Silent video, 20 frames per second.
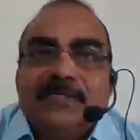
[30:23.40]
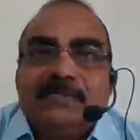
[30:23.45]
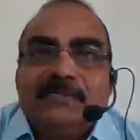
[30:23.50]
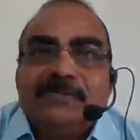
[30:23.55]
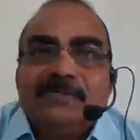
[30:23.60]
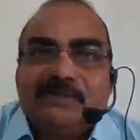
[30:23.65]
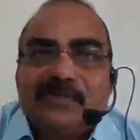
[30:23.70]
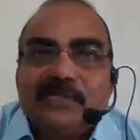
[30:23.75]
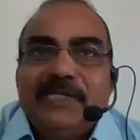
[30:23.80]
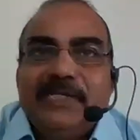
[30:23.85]

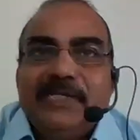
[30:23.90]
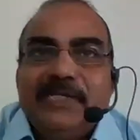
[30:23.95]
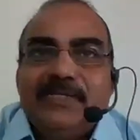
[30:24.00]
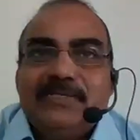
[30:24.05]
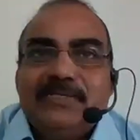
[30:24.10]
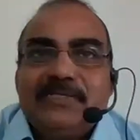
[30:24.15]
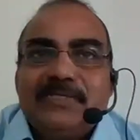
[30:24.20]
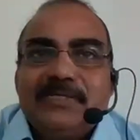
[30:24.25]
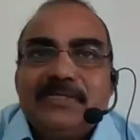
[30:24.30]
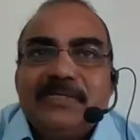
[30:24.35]
So in
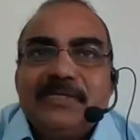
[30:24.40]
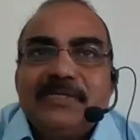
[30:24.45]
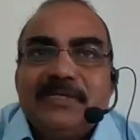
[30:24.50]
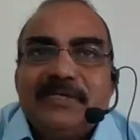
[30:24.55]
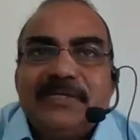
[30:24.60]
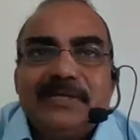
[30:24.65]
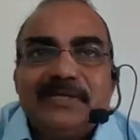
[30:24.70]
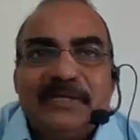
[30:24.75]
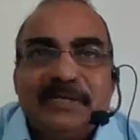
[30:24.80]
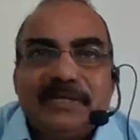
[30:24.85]
those,
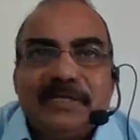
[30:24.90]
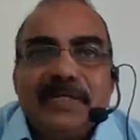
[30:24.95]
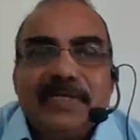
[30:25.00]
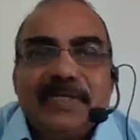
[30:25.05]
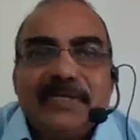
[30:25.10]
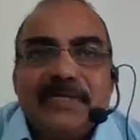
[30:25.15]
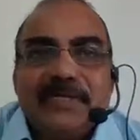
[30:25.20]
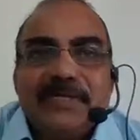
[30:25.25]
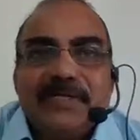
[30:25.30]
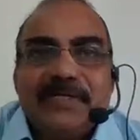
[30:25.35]
the
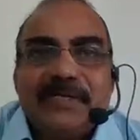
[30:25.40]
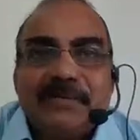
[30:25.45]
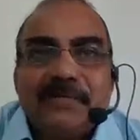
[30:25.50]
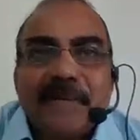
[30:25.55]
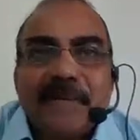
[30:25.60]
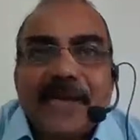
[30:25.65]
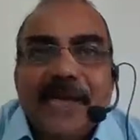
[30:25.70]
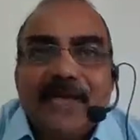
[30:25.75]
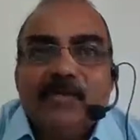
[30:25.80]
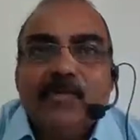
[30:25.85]

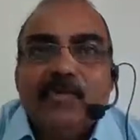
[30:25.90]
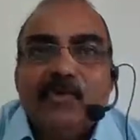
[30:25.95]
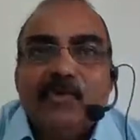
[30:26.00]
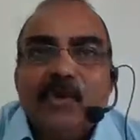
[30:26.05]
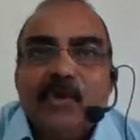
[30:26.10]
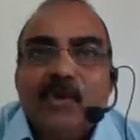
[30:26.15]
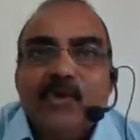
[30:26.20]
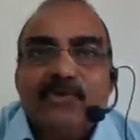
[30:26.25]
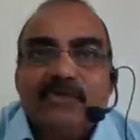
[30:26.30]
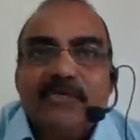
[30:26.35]
man who
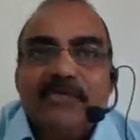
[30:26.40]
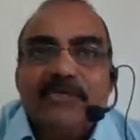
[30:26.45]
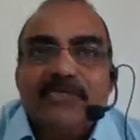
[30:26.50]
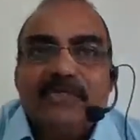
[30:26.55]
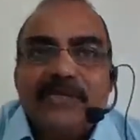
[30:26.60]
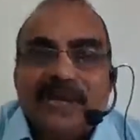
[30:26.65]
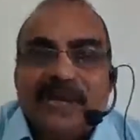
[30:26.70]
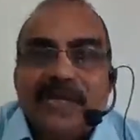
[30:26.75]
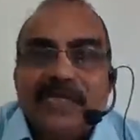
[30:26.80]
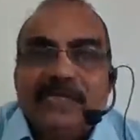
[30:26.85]
goes
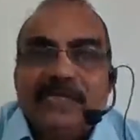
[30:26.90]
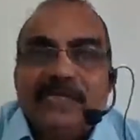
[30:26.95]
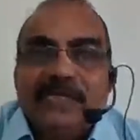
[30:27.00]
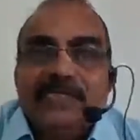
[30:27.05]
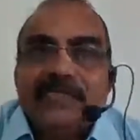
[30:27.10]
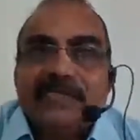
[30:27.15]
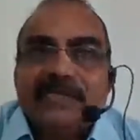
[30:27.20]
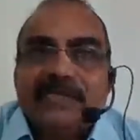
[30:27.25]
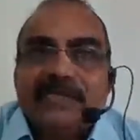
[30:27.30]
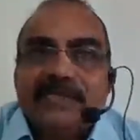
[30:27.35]
inside
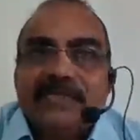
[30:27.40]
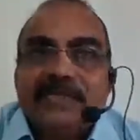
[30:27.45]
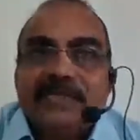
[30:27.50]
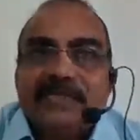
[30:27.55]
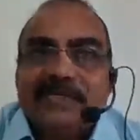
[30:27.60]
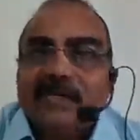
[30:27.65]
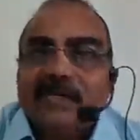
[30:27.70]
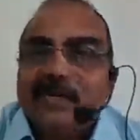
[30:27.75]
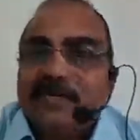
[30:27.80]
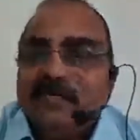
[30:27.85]

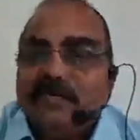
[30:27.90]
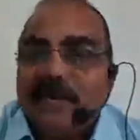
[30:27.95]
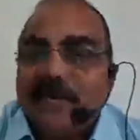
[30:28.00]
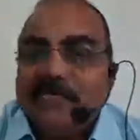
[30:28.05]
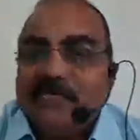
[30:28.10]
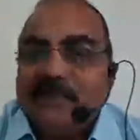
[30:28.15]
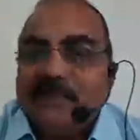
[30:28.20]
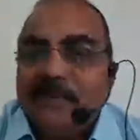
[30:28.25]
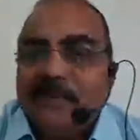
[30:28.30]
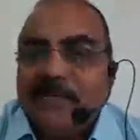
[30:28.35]
the
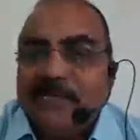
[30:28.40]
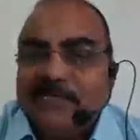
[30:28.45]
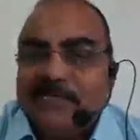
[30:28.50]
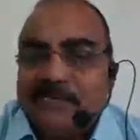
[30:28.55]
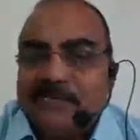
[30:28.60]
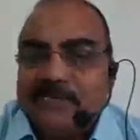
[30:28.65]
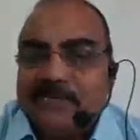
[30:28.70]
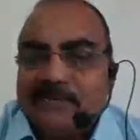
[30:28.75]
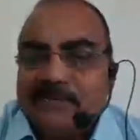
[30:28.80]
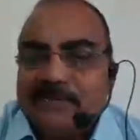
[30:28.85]
confined
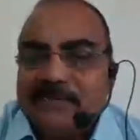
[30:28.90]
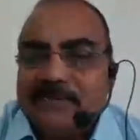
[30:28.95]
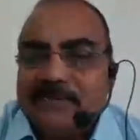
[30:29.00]
space